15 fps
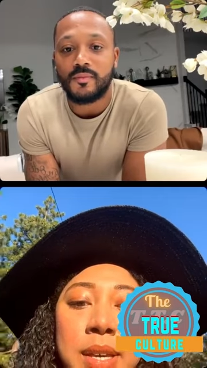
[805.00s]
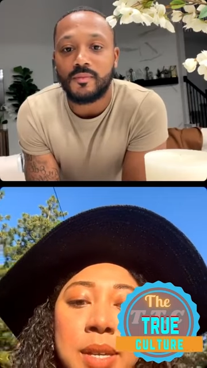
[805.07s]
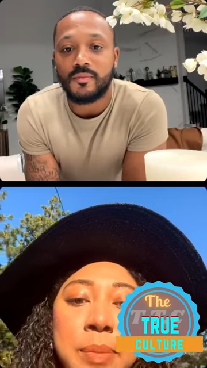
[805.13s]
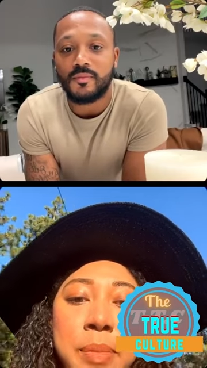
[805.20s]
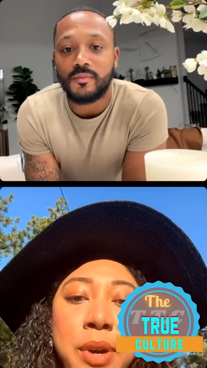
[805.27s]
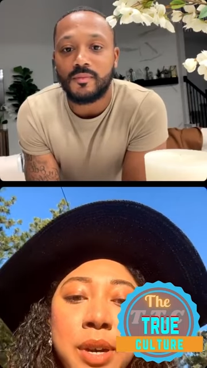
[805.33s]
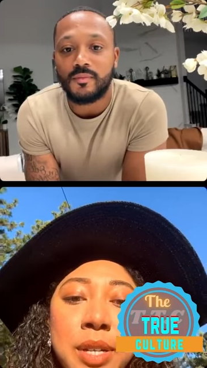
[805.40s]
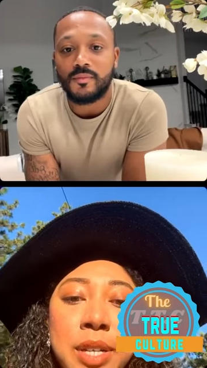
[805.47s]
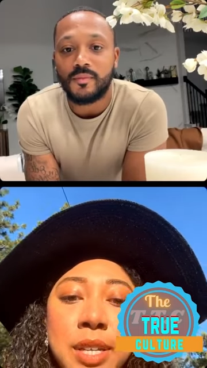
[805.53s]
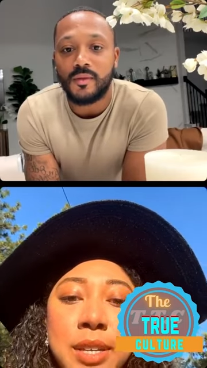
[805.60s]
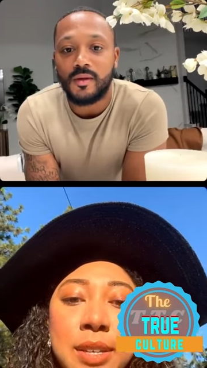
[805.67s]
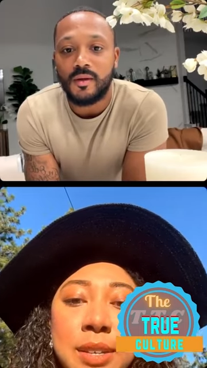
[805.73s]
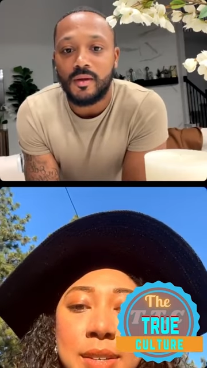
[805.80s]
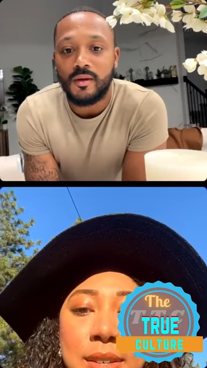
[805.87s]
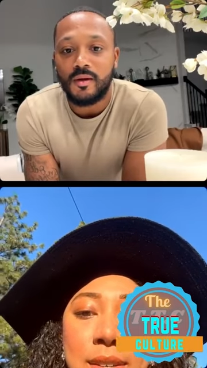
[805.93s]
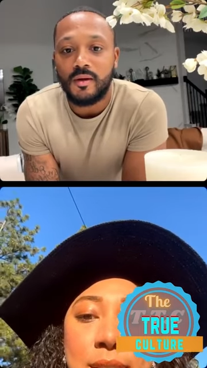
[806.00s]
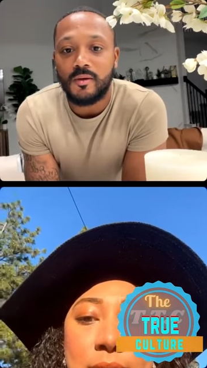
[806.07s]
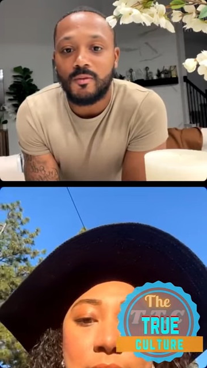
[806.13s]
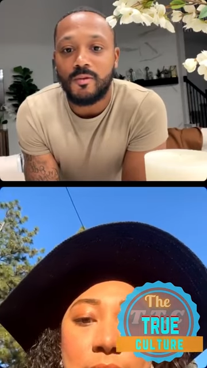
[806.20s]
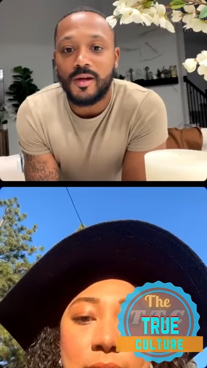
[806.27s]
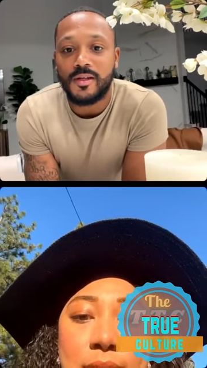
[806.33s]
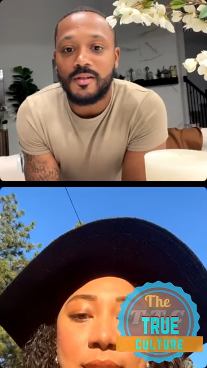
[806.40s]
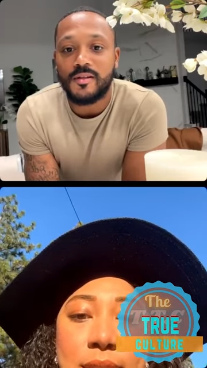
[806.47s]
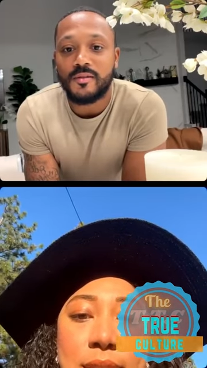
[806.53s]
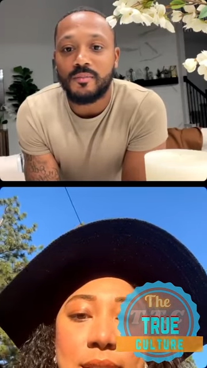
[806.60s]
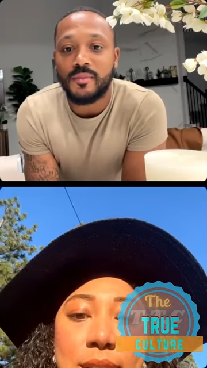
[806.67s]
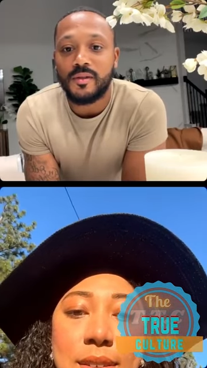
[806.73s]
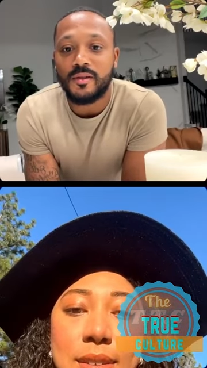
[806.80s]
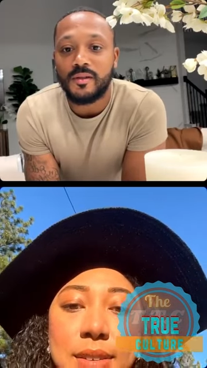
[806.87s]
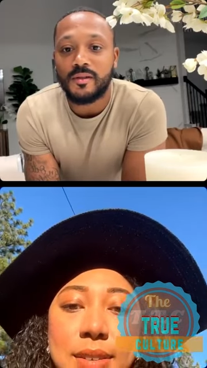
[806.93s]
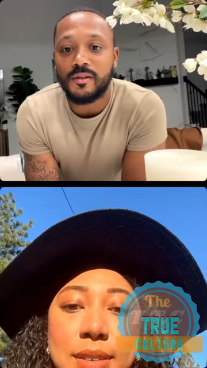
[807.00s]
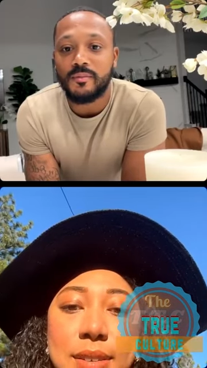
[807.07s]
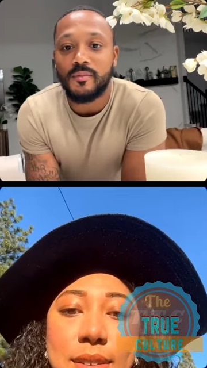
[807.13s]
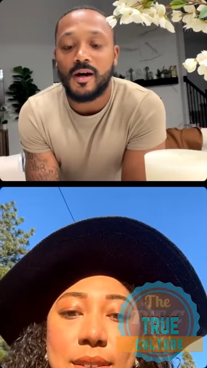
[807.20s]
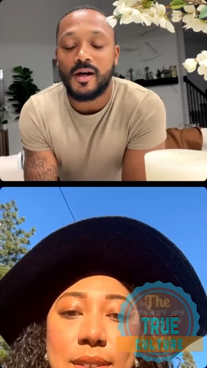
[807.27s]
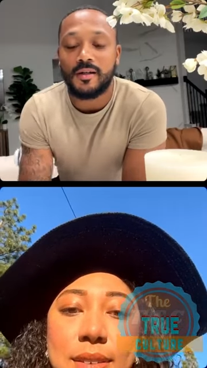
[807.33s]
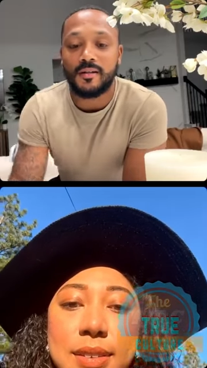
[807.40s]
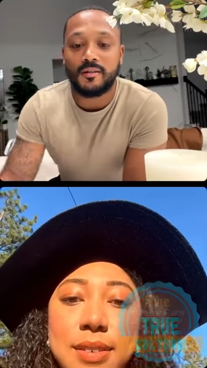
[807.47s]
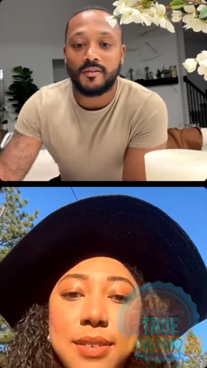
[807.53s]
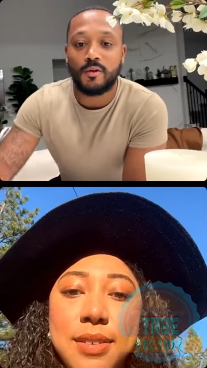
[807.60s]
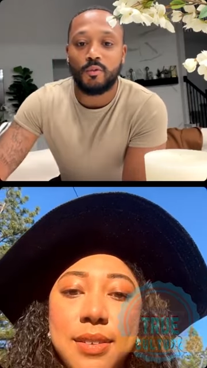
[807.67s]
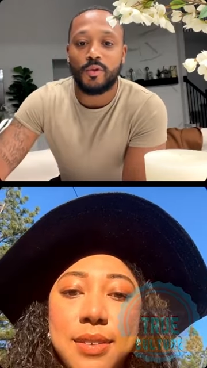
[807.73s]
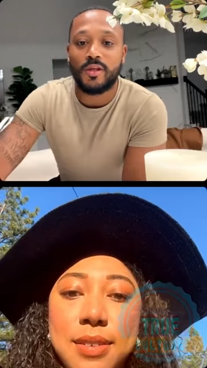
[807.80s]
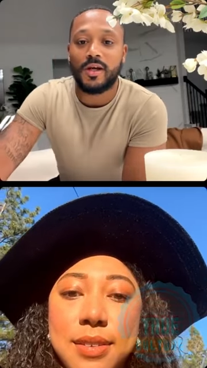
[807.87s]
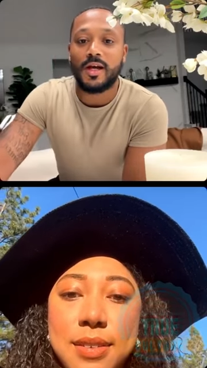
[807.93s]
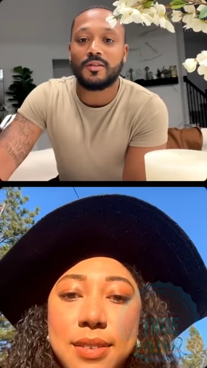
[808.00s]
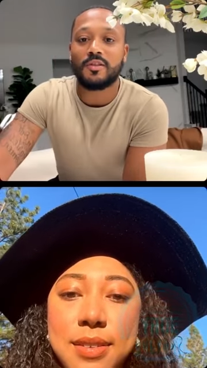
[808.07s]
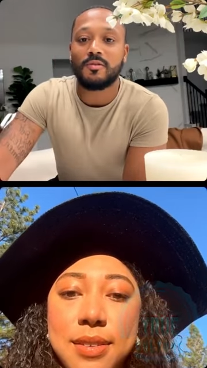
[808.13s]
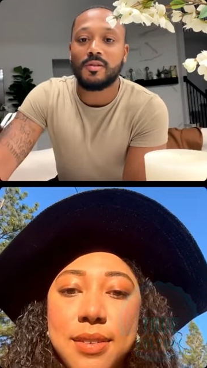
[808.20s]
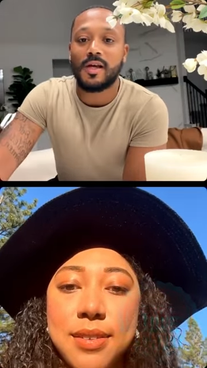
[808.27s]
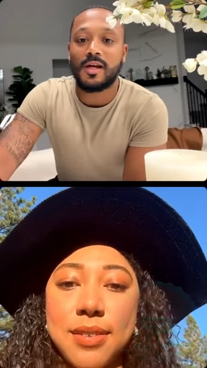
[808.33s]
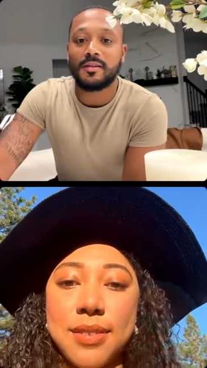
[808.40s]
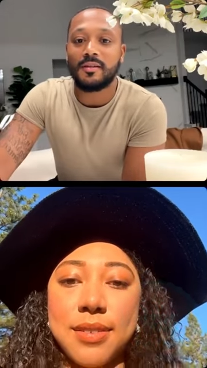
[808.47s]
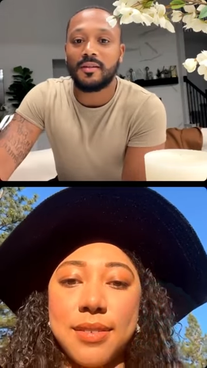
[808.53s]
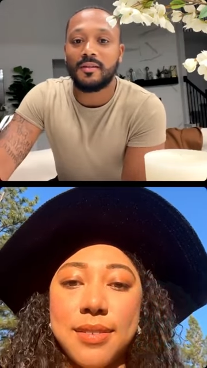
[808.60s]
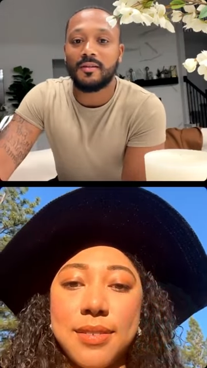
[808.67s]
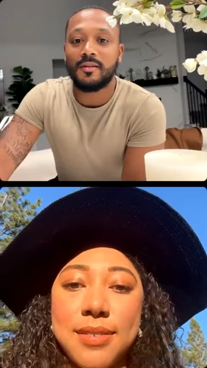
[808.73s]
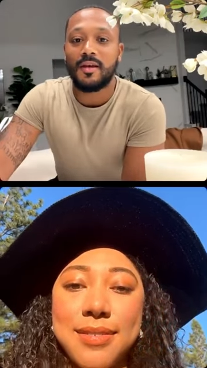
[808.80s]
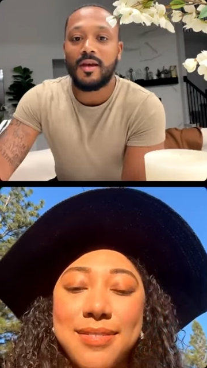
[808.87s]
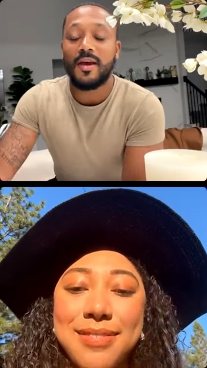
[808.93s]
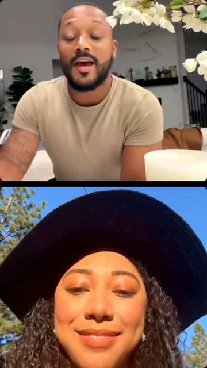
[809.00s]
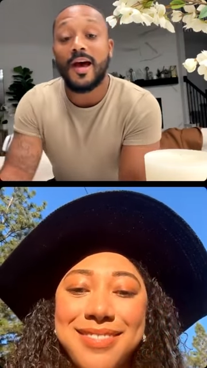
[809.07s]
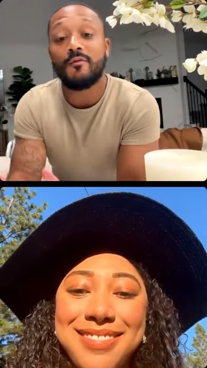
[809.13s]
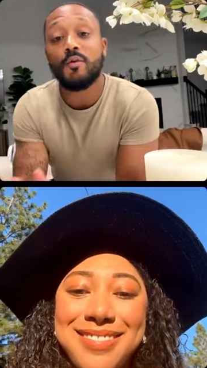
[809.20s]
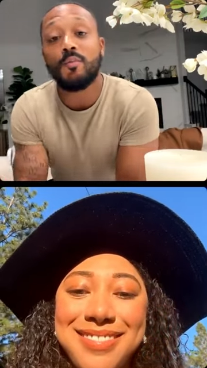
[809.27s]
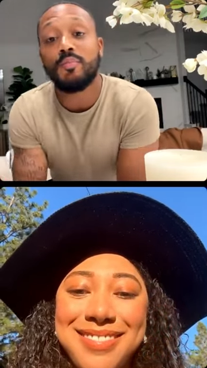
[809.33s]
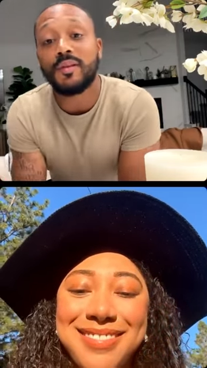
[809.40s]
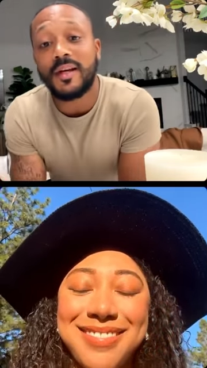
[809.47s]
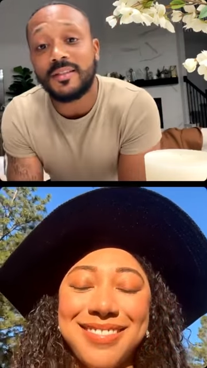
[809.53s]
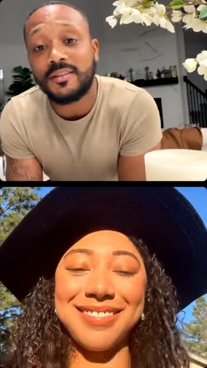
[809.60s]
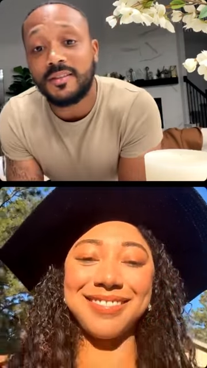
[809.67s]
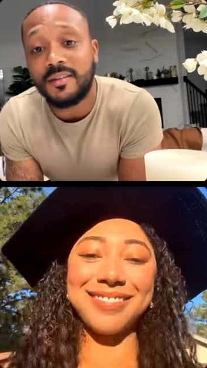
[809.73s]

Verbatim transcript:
Speaker 1: Imani. All right, Camilla Imani. So we got you locked in. Have a blessed